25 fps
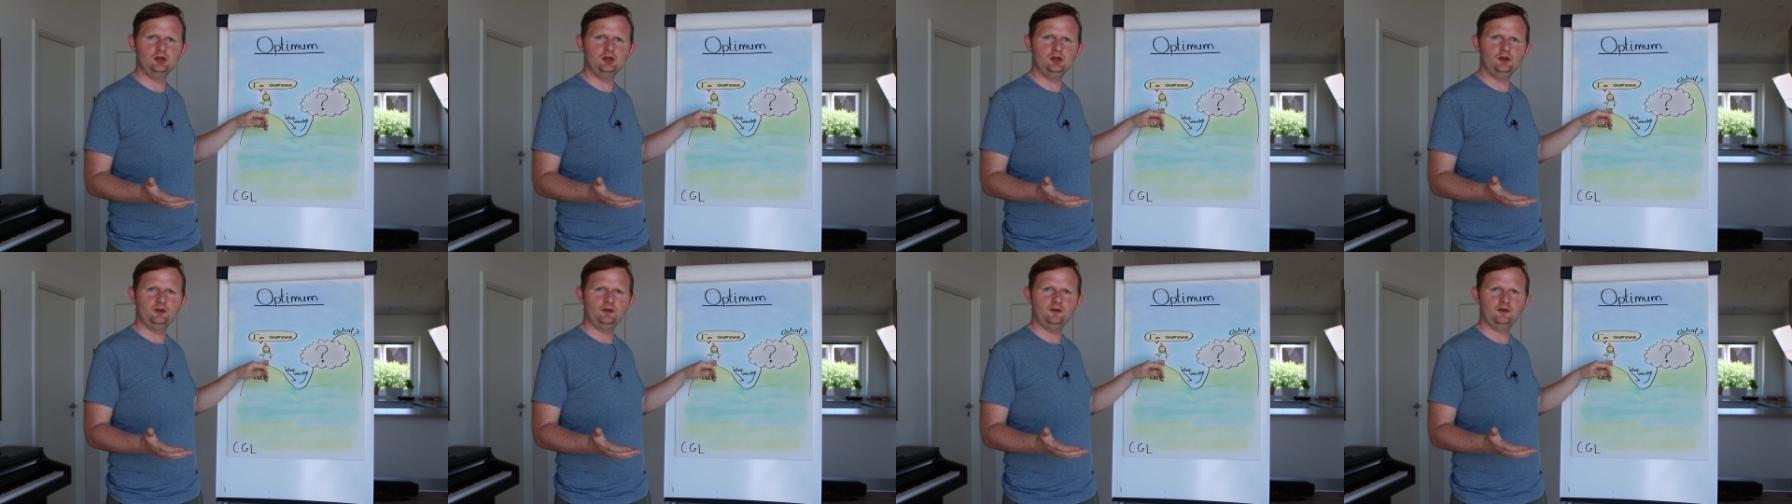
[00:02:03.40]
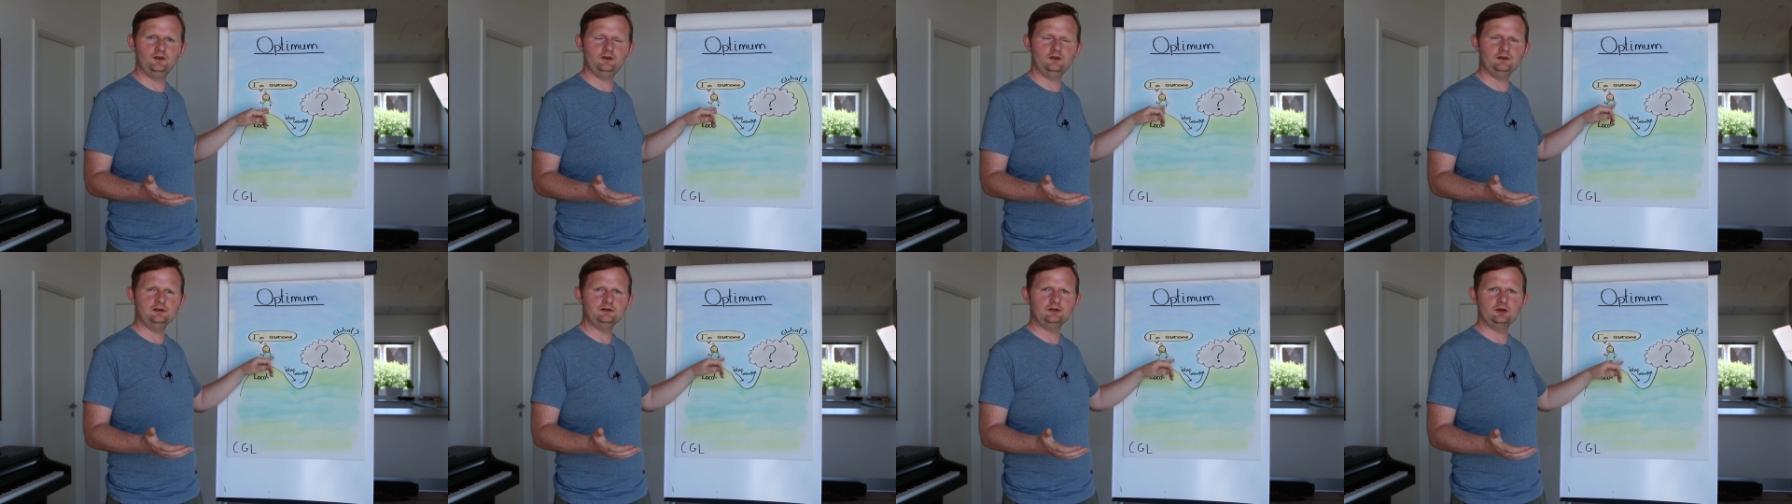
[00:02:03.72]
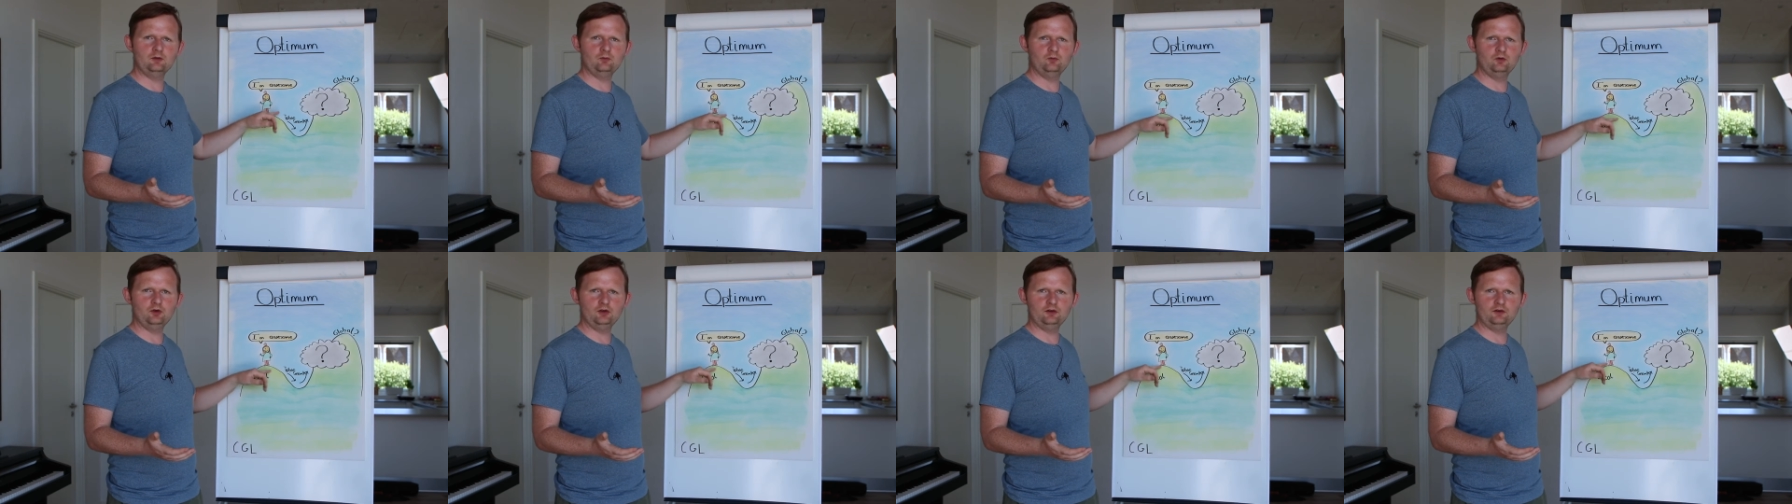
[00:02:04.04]
this hilltop
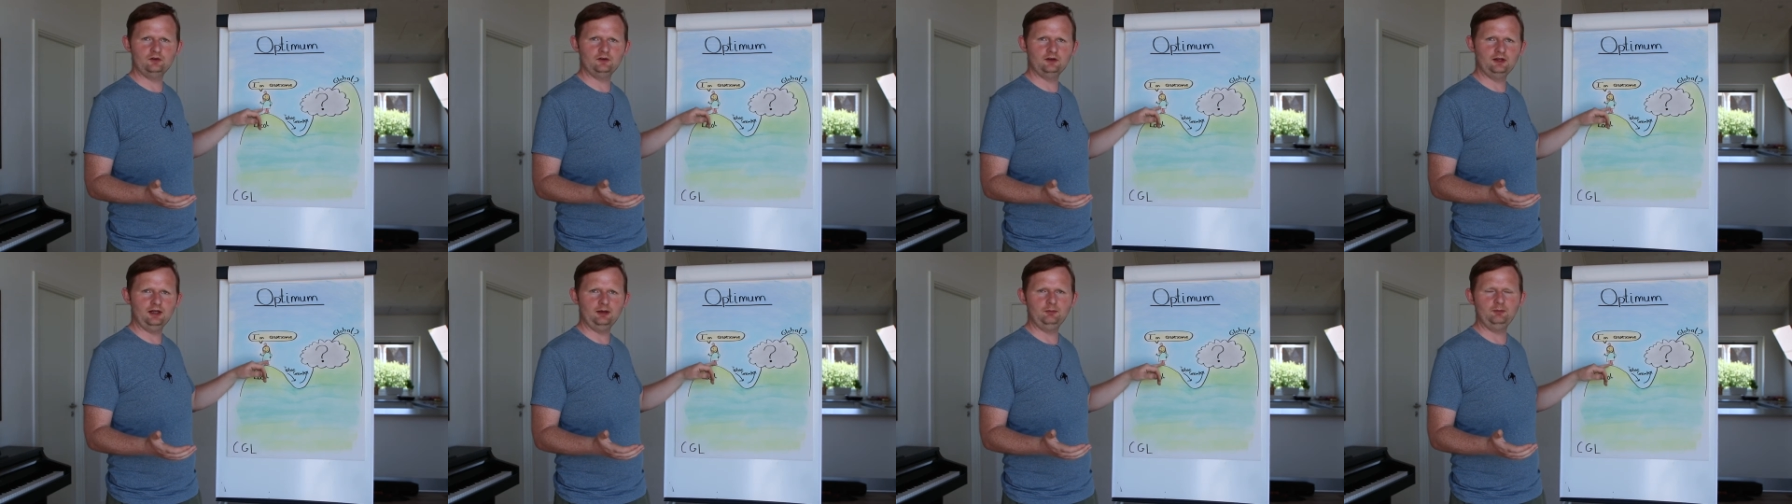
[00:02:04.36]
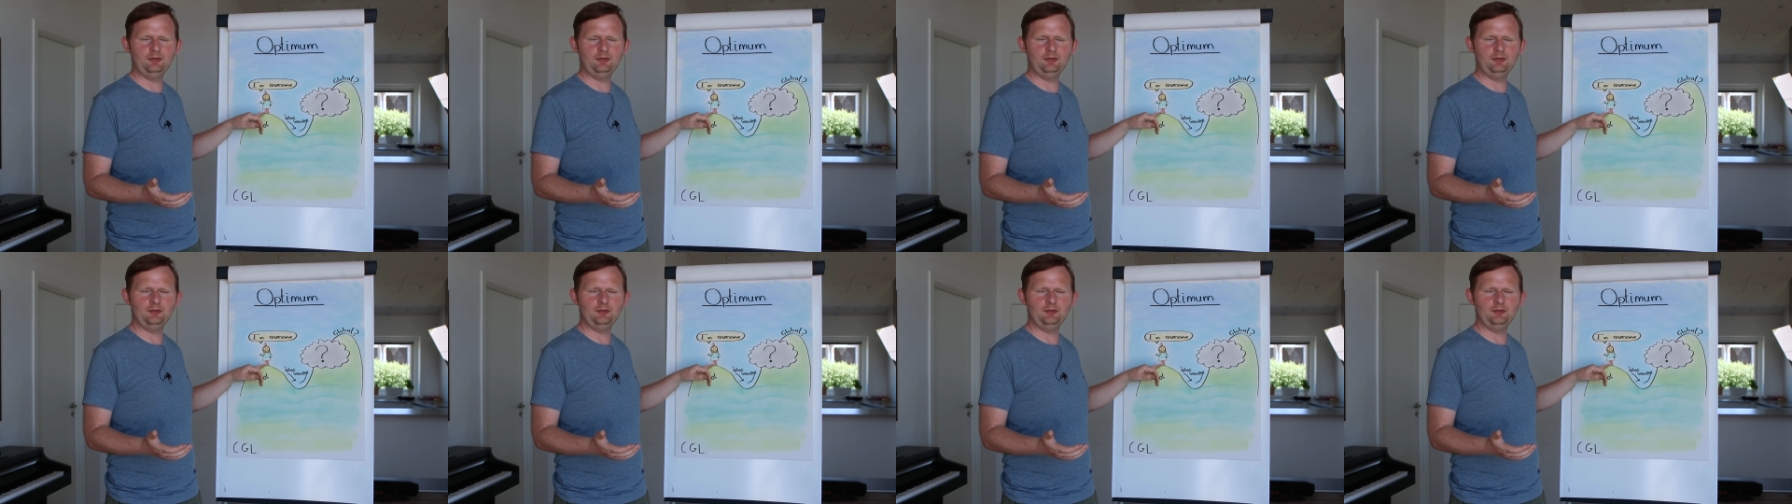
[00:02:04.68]
wasn't that